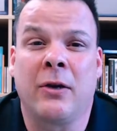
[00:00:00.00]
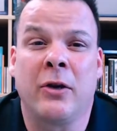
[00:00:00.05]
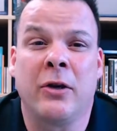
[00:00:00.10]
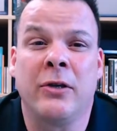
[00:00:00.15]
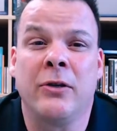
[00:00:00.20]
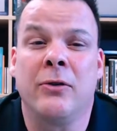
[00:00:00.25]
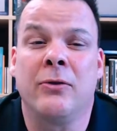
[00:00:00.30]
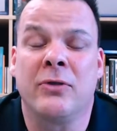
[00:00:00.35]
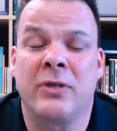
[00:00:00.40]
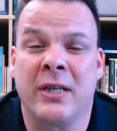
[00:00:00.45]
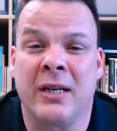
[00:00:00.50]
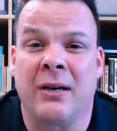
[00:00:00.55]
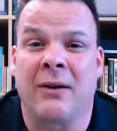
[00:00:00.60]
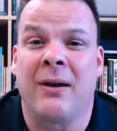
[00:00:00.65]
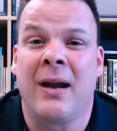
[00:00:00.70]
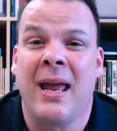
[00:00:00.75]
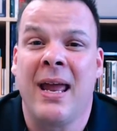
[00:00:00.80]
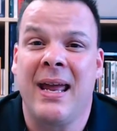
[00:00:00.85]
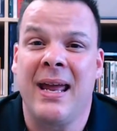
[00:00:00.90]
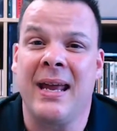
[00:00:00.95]
good news here.
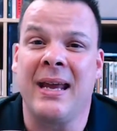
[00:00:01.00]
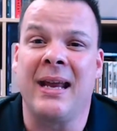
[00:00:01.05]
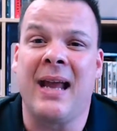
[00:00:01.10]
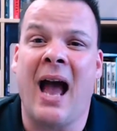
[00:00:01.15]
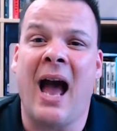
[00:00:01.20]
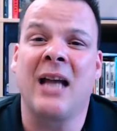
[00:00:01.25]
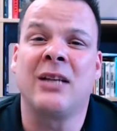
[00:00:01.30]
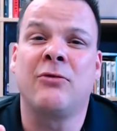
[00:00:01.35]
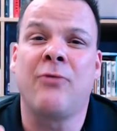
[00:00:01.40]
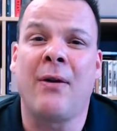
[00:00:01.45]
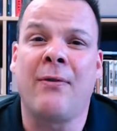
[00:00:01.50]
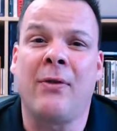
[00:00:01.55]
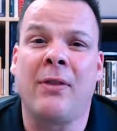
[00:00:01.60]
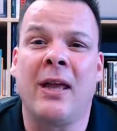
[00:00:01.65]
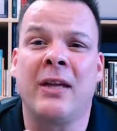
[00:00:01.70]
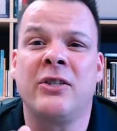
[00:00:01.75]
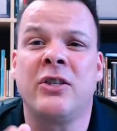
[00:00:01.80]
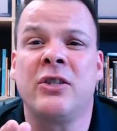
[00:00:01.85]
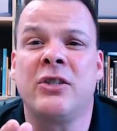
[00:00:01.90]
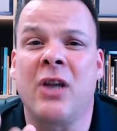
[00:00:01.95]
In God's
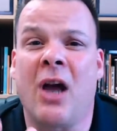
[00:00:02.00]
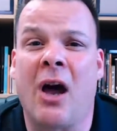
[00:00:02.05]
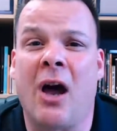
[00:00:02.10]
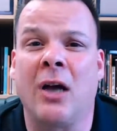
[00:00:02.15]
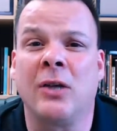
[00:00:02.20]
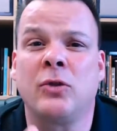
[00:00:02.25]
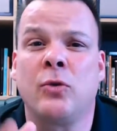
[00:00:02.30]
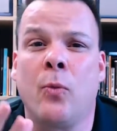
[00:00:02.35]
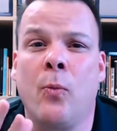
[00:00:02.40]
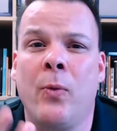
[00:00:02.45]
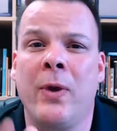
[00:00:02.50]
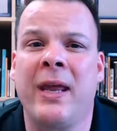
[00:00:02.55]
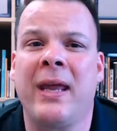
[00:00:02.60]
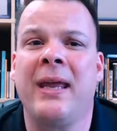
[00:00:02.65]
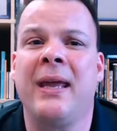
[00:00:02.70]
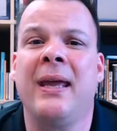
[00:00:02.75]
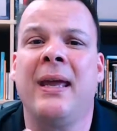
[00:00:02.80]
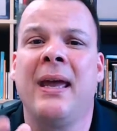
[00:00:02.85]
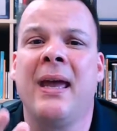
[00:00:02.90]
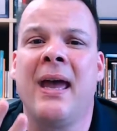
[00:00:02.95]
revelation to us,
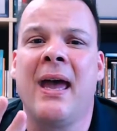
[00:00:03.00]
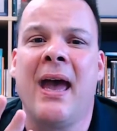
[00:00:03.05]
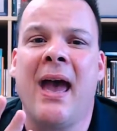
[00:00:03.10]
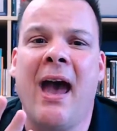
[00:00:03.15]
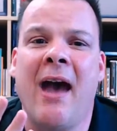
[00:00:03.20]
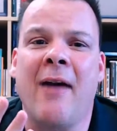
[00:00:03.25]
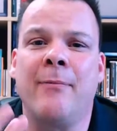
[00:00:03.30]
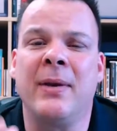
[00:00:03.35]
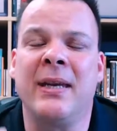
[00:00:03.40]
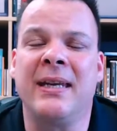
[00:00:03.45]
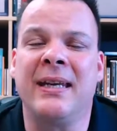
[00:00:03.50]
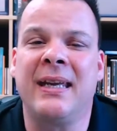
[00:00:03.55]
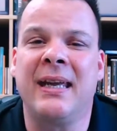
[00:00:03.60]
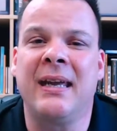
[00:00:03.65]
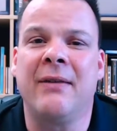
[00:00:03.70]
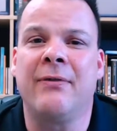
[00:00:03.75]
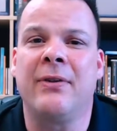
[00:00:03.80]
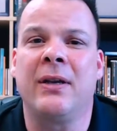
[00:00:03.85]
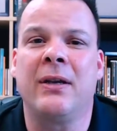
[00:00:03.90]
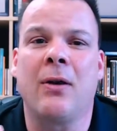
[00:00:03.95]
we have been
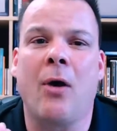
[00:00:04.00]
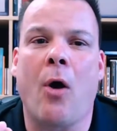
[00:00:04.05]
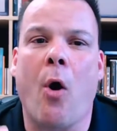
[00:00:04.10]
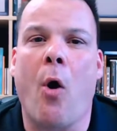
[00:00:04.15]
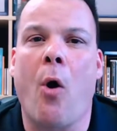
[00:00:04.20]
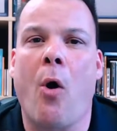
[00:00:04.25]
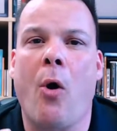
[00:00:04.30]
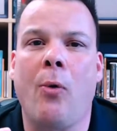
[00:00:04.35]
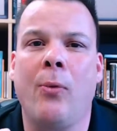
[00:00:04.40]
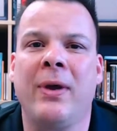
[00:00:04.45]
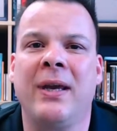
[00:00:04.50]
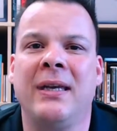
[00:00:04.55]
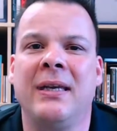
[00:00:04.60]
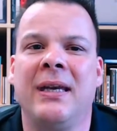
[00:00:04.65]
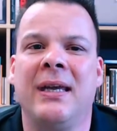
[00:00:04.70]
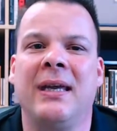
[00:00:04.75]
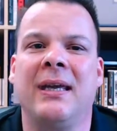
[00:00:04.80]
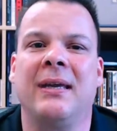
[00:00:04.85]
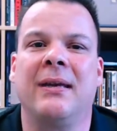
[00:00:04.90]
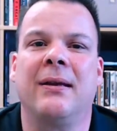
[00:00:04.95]
given all we
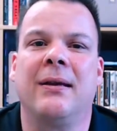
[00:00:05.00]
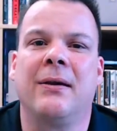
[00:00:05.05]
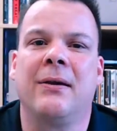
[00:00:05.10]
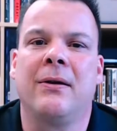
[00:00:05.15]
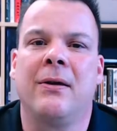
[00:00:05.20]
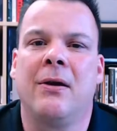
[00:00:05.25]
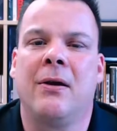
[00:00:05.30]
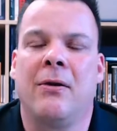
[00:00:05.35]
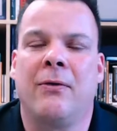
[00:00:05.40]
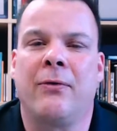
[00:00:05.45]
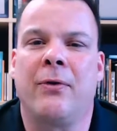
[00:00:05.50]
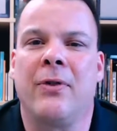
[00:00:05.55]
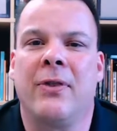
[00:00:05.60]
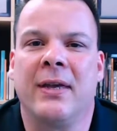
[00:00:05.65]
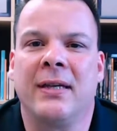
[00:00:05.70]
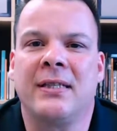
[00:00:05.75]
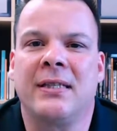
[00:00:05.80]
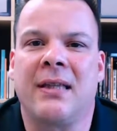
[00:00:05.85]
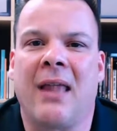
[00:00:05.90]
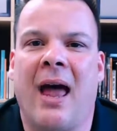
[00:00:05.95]
need for
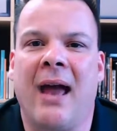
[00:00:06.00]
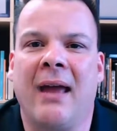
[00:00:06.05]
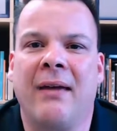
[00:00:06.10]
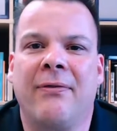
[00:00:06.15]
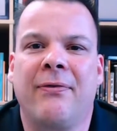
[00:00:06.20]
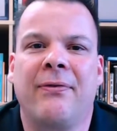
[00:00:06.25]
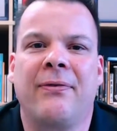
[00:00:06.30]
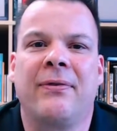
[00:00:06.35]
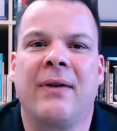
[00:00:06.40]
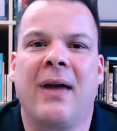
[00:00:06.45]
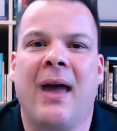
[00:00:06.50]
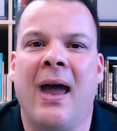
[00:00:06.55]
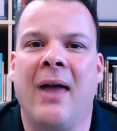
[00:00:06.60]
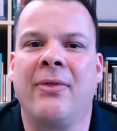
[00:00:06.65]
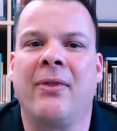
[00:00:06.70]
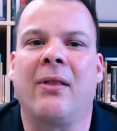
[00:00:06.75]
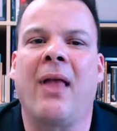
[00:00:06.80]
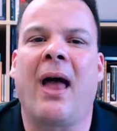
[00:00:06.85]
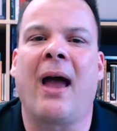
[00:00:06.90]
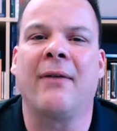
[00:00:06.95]
this life
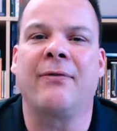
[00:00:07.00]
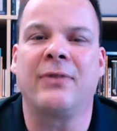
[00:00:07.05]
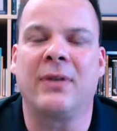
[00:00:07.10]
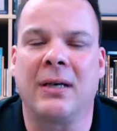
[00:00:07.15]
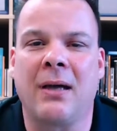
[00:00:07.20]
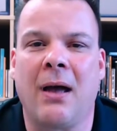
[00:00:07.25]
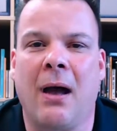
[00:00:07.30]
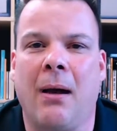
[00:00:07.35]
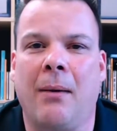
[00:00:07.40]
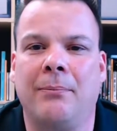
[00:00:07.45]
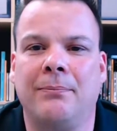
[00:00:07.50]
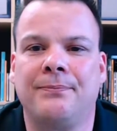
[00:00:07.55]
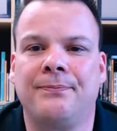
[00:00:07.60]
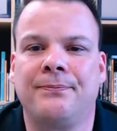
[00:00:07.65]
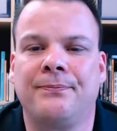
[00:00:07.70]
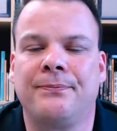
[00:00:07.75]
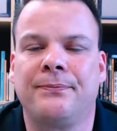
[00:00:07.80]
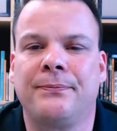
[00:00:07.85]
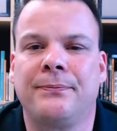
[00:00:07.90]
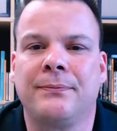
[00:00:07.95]
and the life to come.
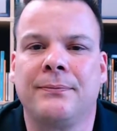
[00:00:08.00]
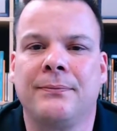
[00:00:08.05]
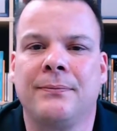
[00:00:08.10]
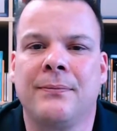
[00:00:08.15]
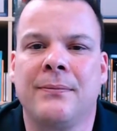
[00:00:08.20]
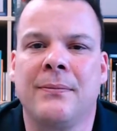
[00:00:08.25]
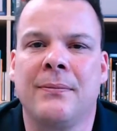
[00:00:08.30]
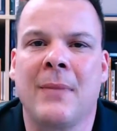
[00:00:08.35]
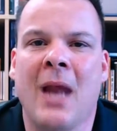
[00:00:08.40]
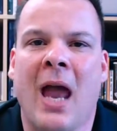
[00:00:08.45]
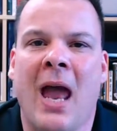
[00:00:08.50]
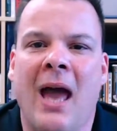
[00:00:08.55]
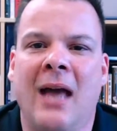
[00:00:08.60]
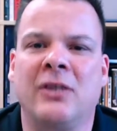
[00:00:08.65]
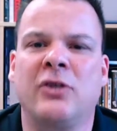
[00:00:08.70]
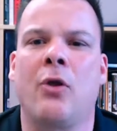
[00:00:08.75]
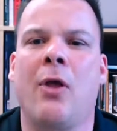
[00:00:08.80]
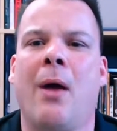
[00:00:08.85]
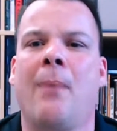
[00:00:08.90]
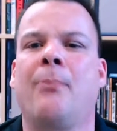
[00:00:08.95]
And
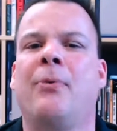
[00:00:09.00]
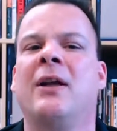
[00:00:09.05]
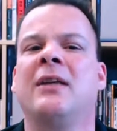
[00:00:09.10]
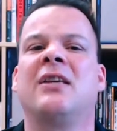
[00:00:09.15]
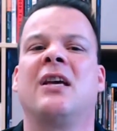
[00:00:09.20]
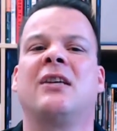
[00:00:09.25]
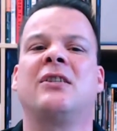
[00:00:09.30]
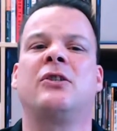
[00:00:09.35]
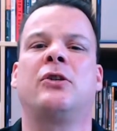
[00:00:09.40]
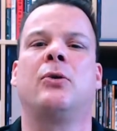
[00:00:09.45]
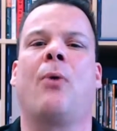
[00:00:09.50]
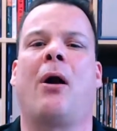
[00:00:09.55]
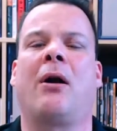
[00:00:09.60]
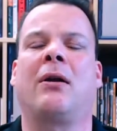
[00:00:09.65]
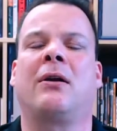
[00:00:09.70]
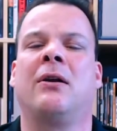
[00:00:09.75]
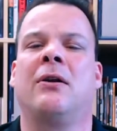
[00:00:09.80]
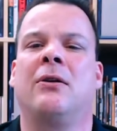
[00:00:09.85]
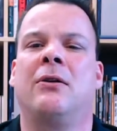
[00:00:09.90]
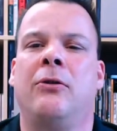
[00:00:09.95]
so that brings us to
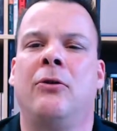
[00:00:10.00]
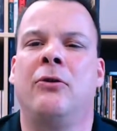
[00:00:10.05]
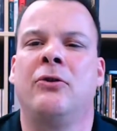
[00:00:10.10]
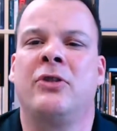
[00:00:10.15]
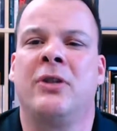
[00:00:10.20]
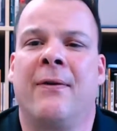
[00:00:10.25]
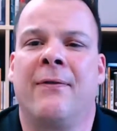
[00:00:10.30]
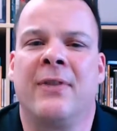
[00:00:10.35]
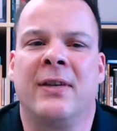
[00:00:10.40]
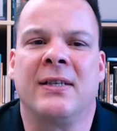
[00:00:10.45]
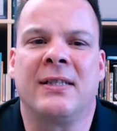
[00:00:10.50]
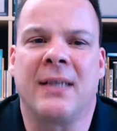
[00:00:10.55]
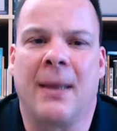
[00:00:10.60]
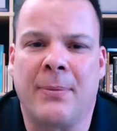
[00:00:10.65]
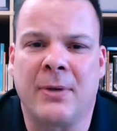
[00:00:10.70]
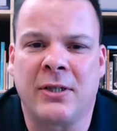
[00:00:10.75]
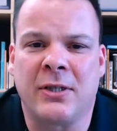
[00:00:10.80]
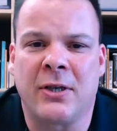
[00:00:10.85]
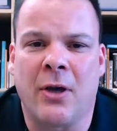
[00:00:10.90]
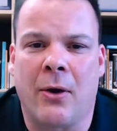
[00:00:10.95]
our conclusion of this
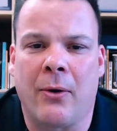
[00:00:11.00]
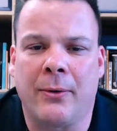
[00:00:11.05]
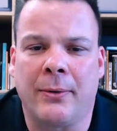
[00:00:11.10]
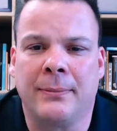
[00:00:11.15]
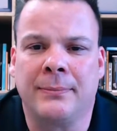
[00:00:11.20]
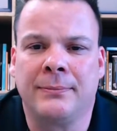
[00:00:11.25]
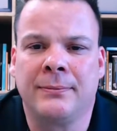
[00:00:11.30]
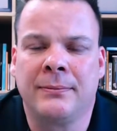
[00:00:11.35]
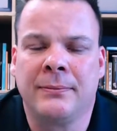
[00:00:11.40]
episode.